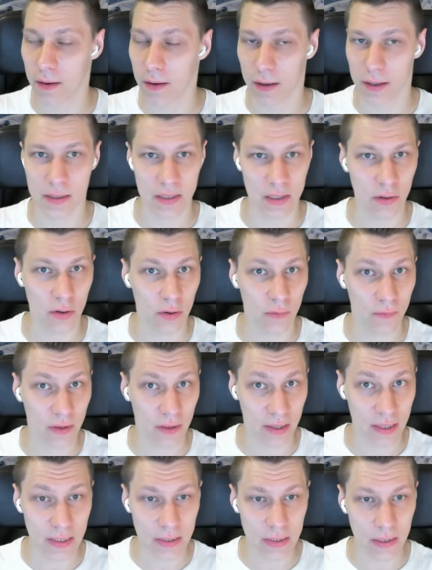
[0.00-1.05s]
Continuing
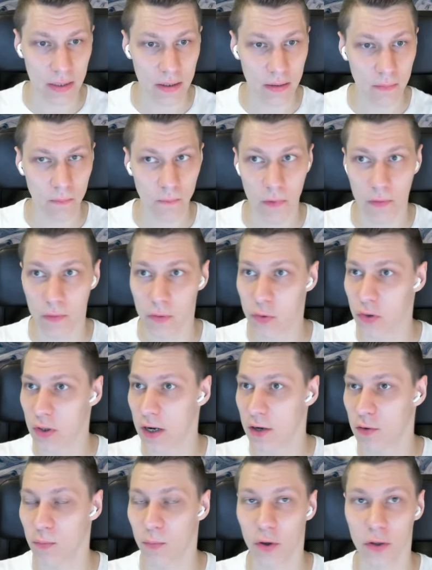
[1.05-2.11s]
with this thing, we will try
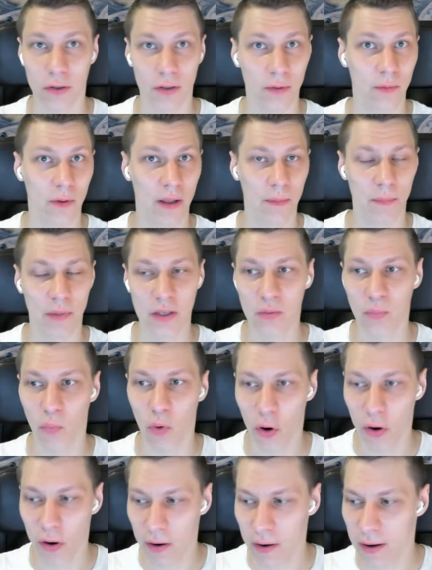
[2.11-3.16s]
to model it a bit
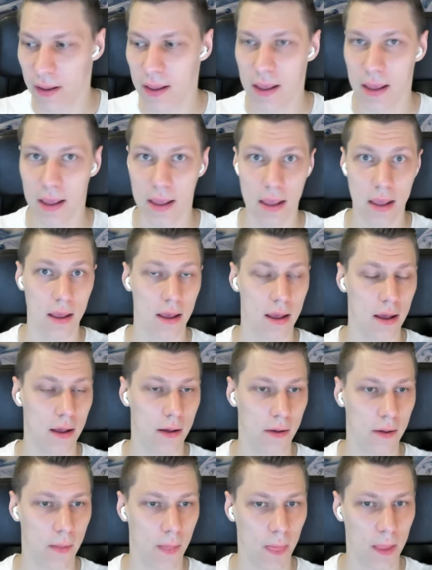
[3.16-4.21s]
more,
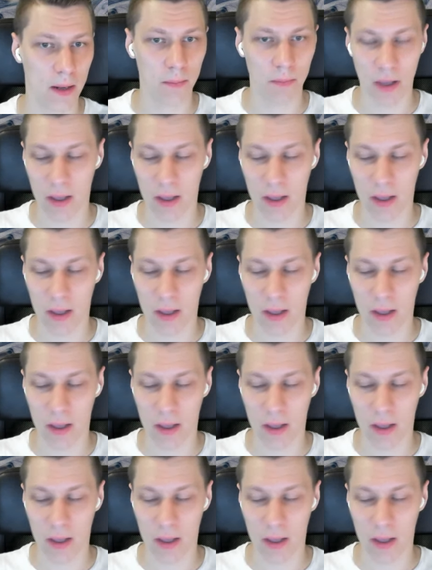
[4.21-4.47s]
and